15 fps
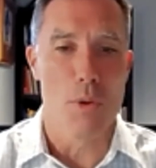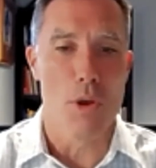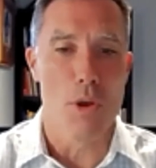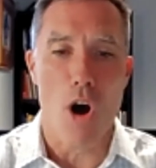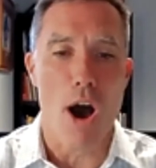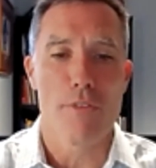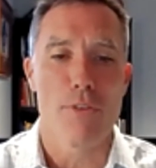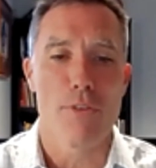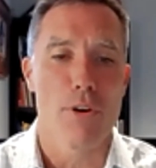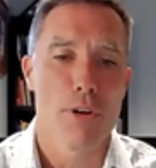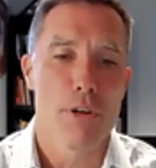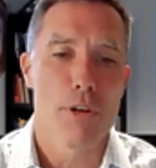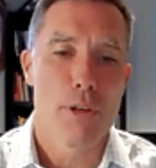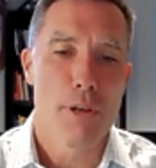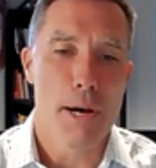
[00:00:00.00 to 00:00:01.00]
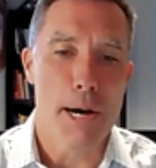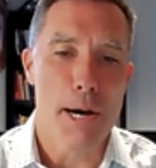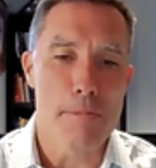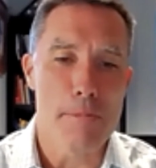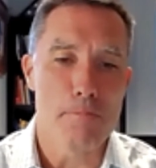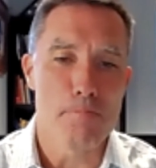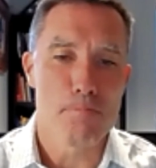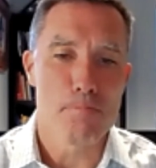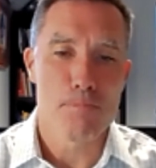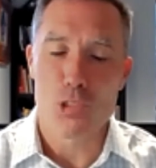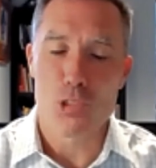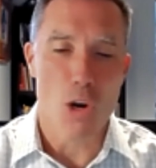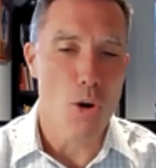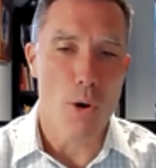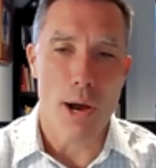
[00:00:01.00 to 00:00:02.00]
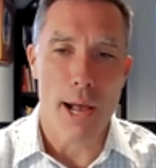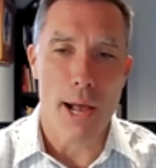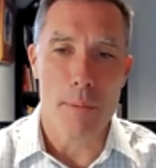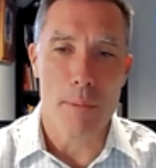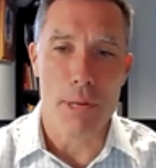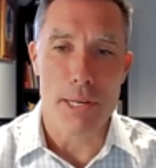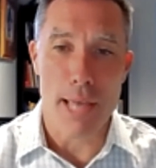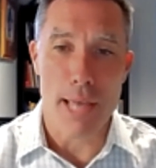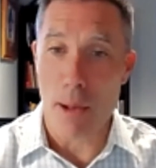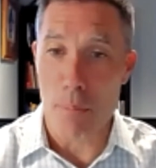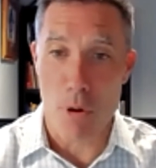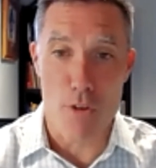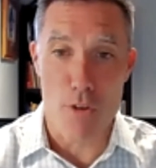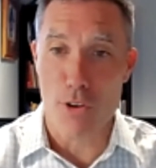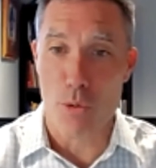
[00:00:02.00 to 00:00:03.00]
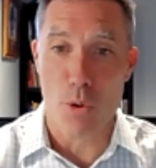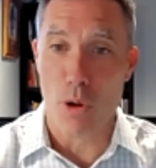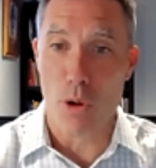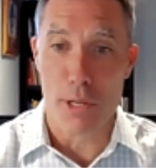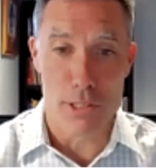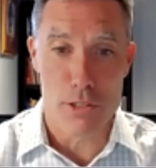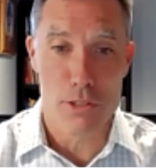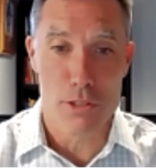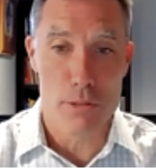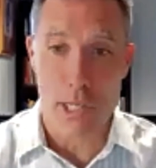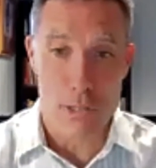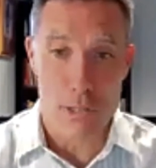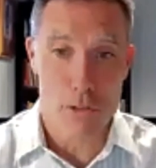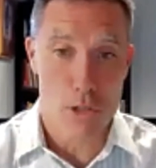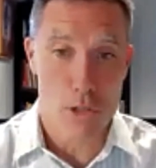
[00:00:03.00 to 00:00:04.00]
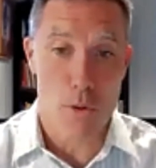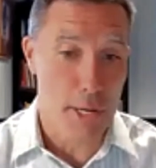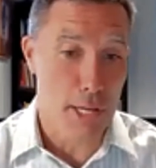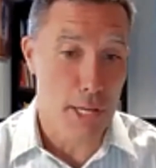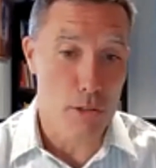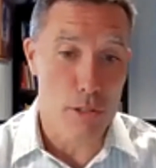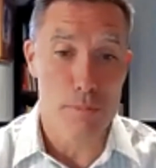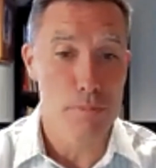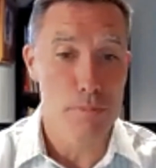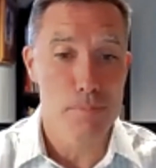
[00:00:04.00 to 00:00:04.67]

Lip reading: that we offer. So, I mean, yeah, perfect world, it's curricular.